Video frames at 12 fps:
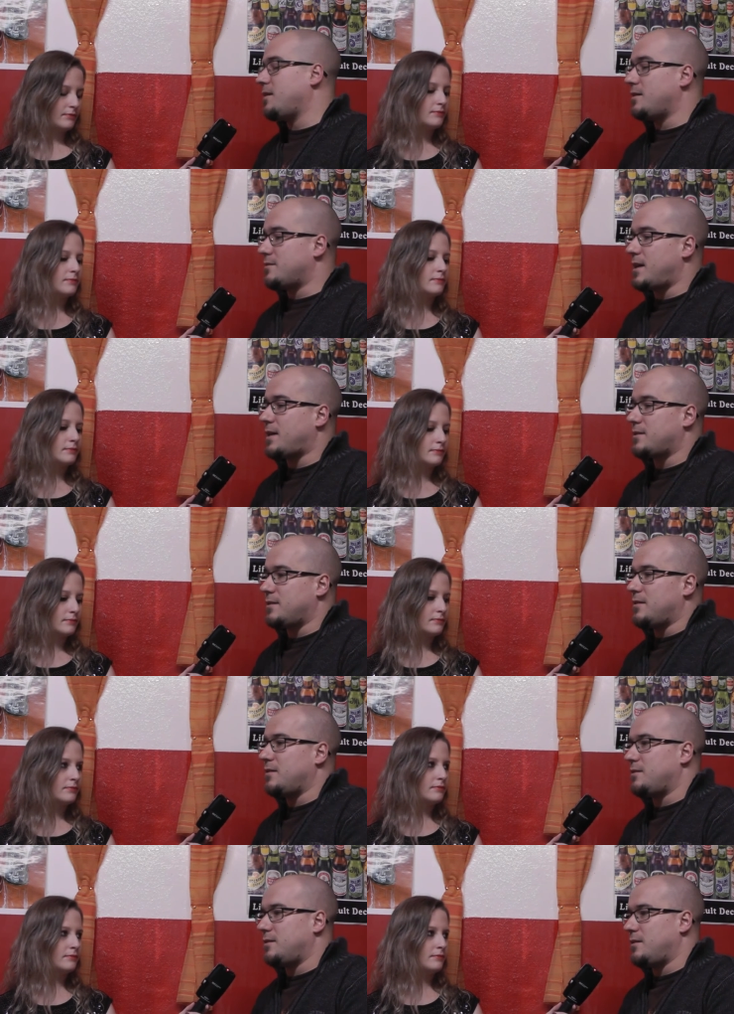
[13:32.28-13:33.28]
Speaker 1: attacked
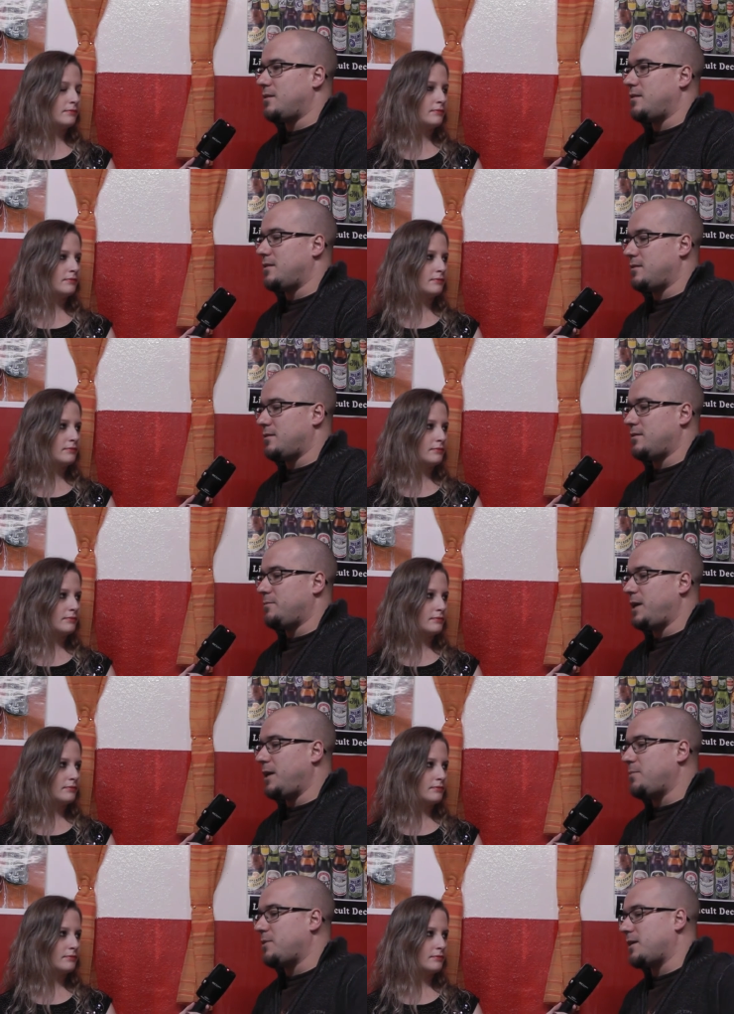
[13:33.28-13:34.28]
the, the, the
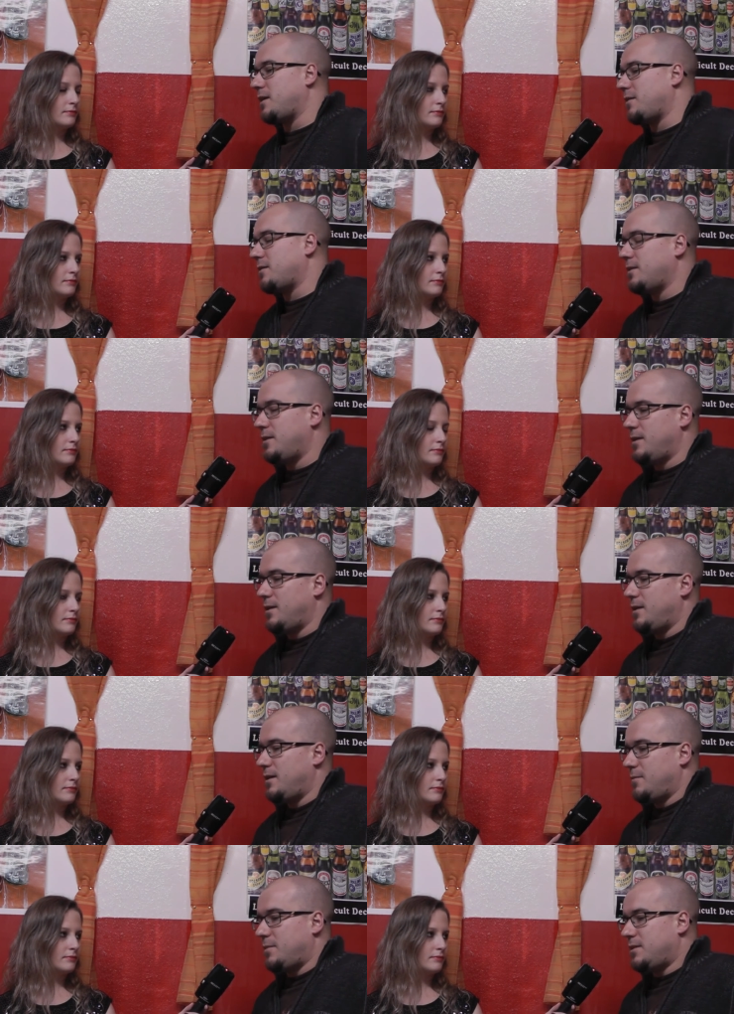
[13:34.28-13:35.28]
paper there
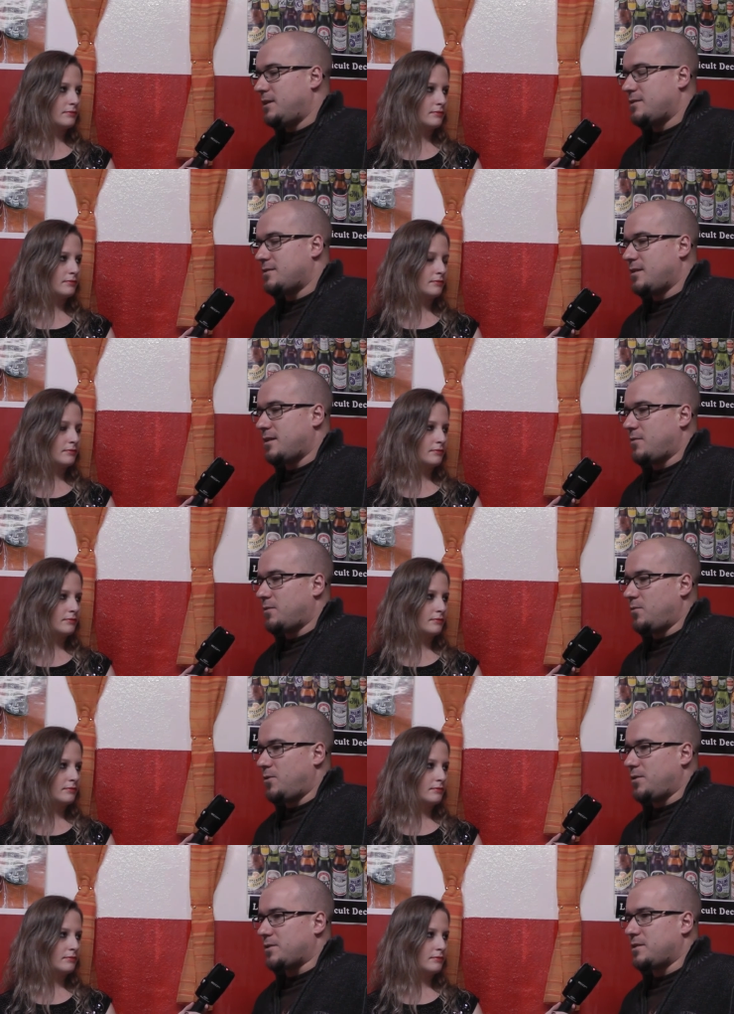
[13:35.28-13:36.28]
but that's not how it
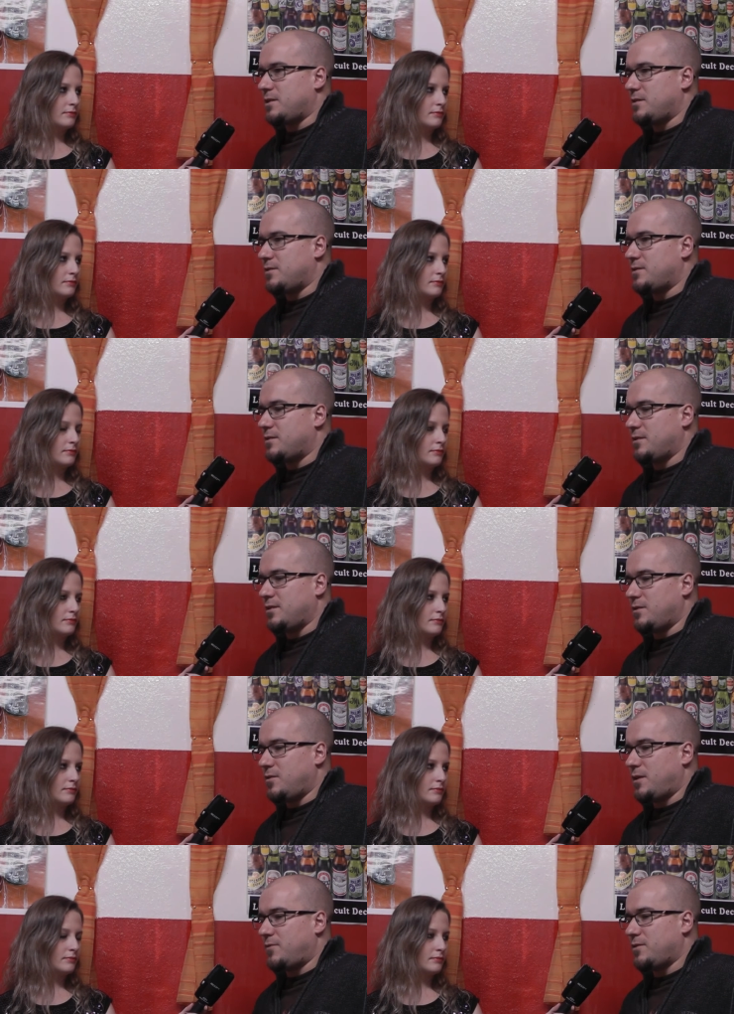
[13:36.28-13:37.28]
works. It's just you
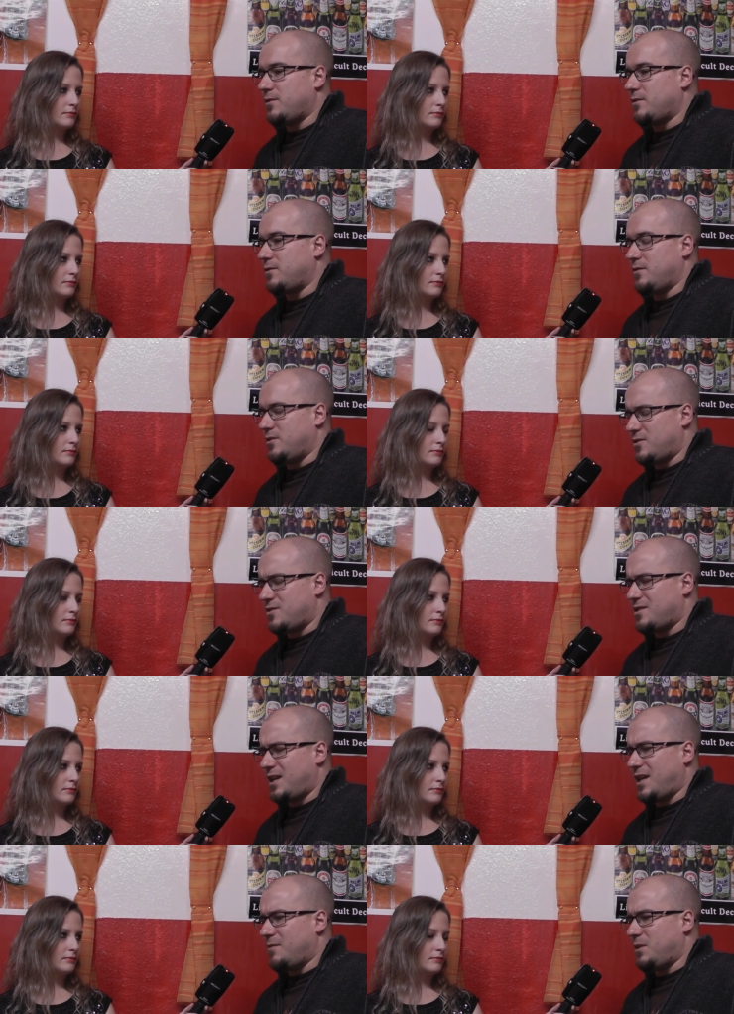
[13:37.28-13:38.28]
don't have to just
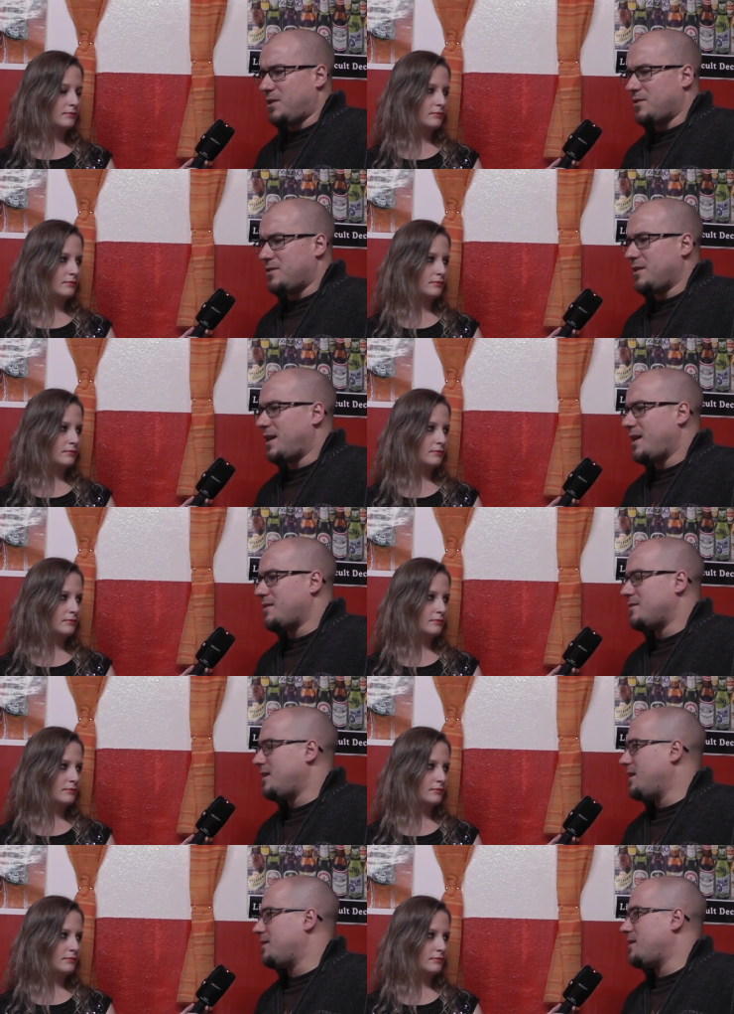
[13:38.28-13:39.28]
say it because you can't
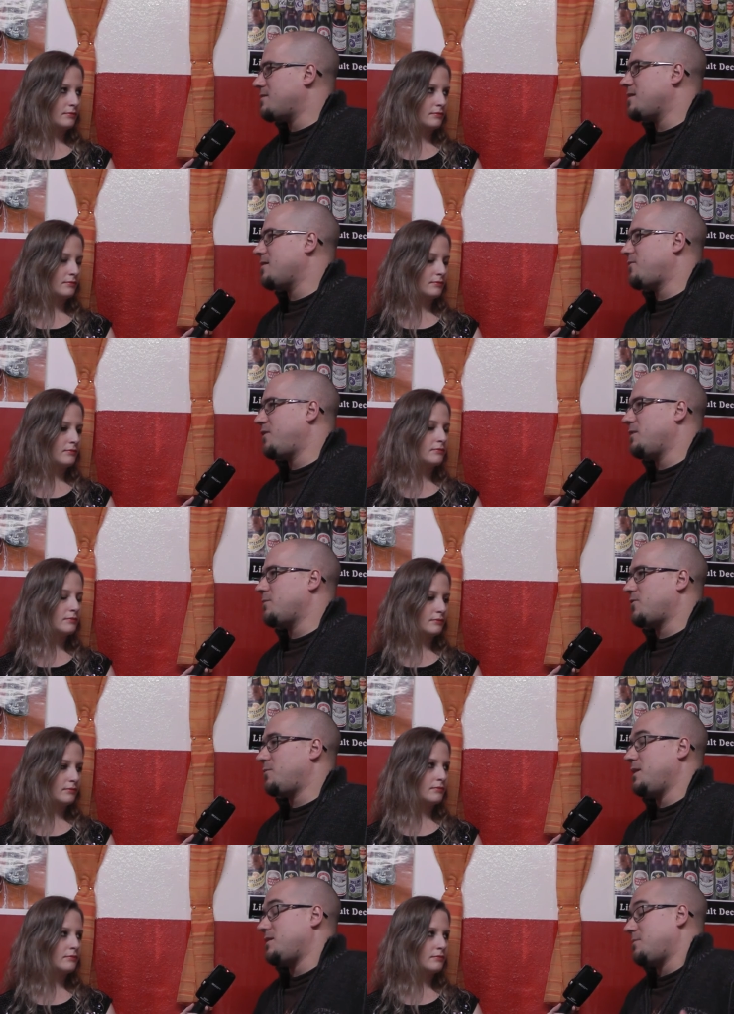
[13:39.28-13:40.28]
say it. That's not freedom of
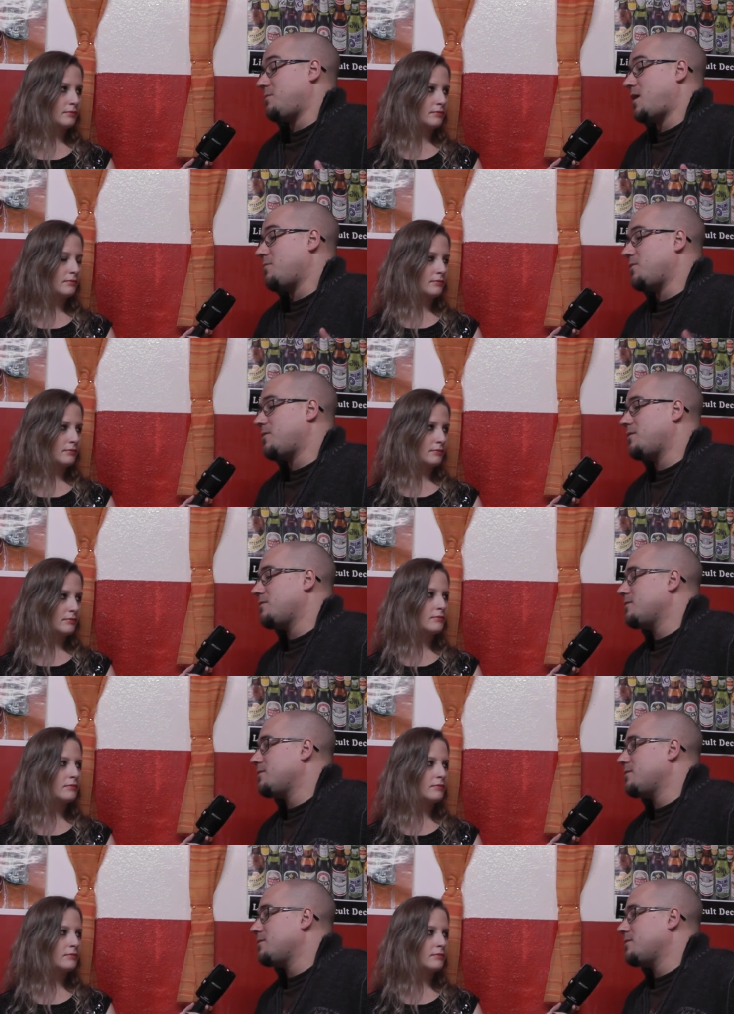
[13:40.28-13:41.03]
speech in my book